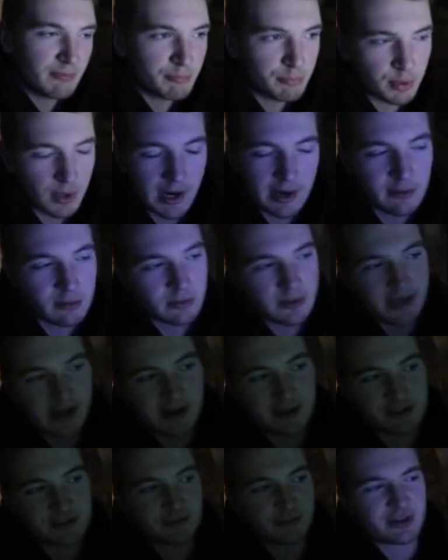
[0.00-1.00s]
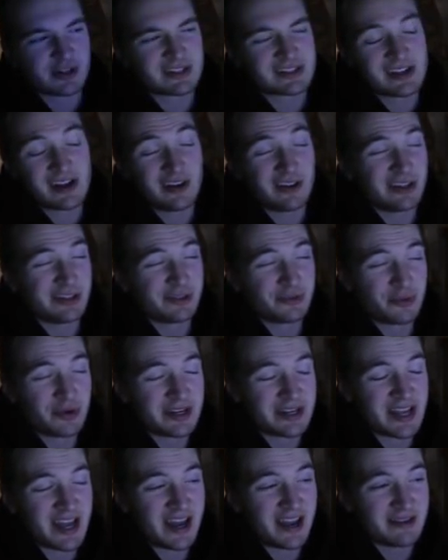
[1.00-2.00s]
probably goes for a solid
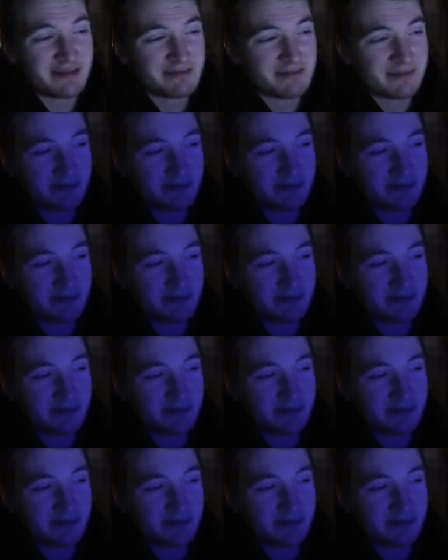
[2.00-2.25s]
3K.